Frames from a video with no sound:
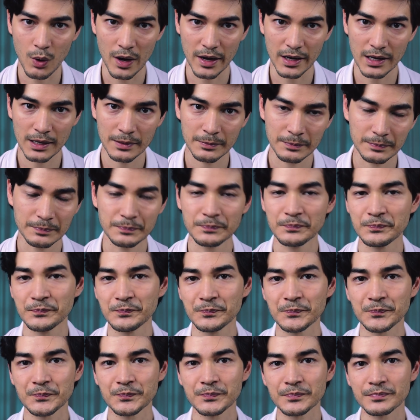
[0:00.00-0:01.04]
way.
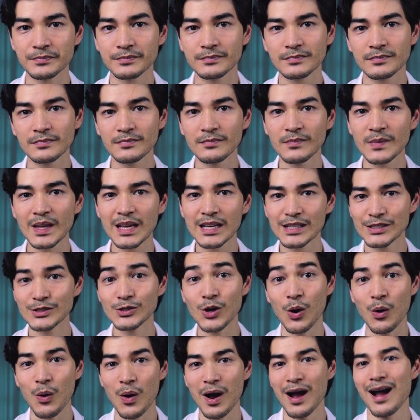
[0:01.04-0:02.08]

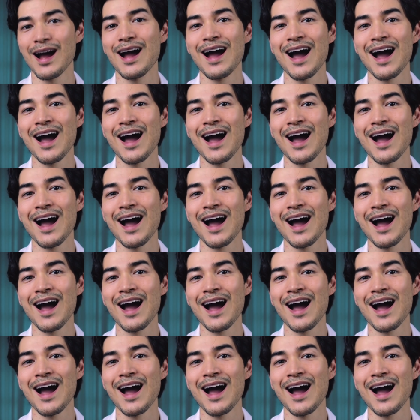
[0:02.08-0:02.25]
So,